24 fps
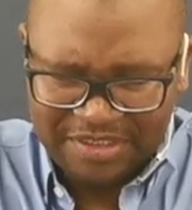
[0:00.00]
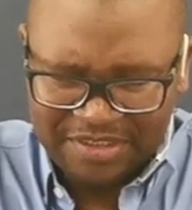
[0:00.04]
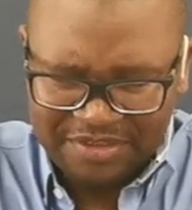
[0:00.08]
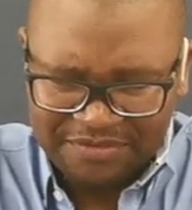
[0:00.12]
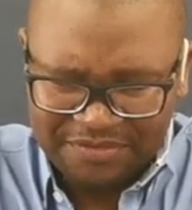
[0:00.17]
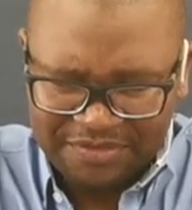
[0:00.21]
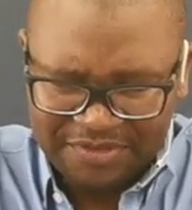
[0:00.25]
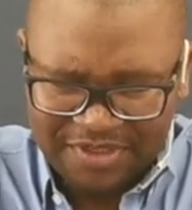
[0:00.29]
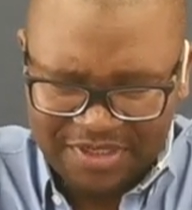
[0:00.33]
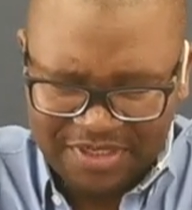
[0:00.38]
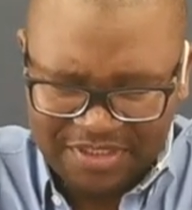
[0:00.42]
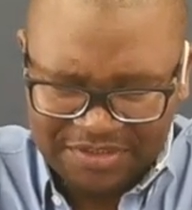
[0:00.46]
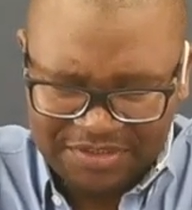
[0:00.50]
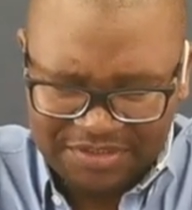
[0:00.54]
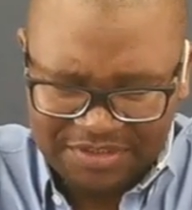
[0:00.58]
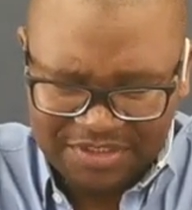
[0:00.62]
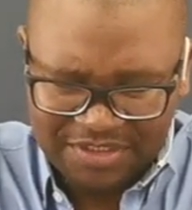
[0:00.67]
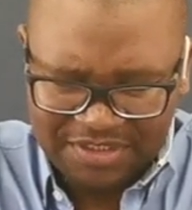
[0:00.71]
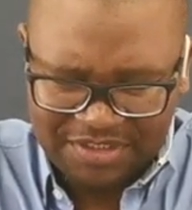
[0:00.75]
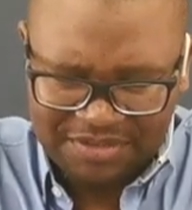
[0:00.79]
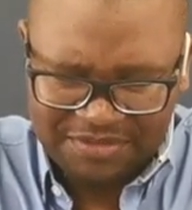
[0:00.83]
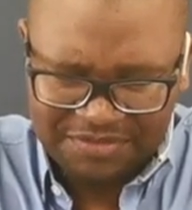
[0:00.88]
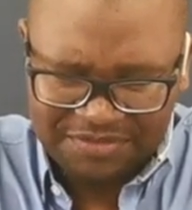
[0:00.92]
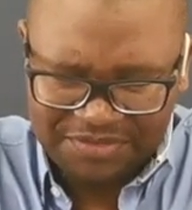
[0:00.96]
for
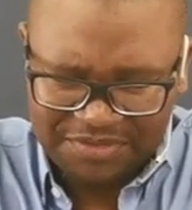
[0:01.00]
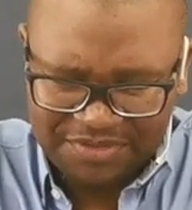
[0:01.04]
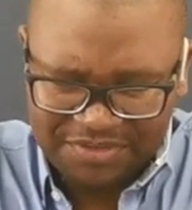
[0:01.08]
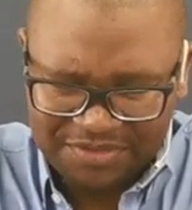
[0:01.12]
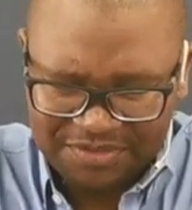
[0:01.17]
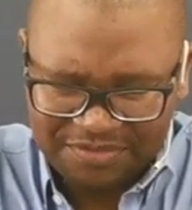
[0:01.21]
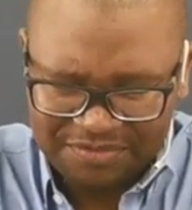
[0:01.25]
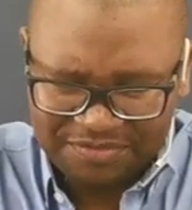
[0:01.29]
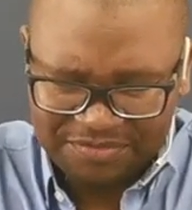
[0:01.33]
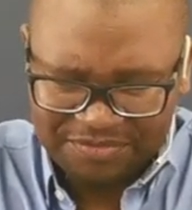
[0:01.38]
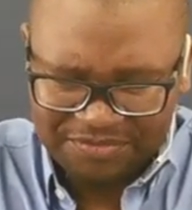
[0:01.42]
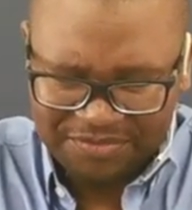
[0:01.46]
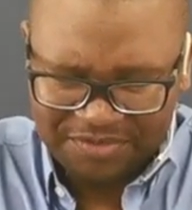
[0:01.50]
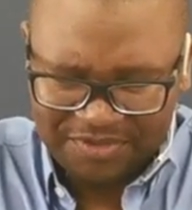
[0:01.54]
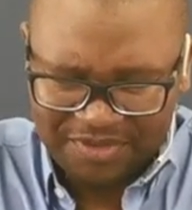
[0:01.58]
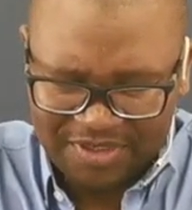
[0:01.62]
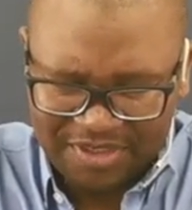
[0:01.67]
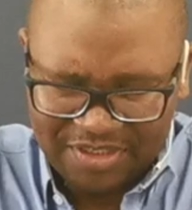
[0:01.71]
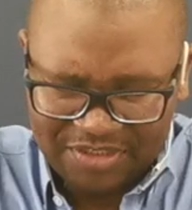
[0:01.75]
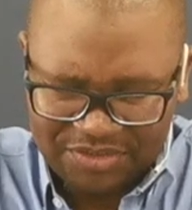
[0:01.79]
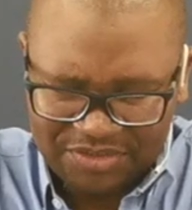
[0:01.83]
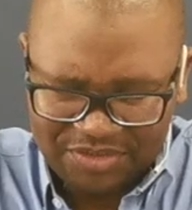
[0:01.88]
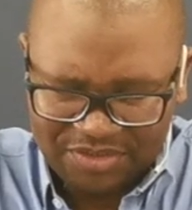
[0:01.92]
ourselves, for our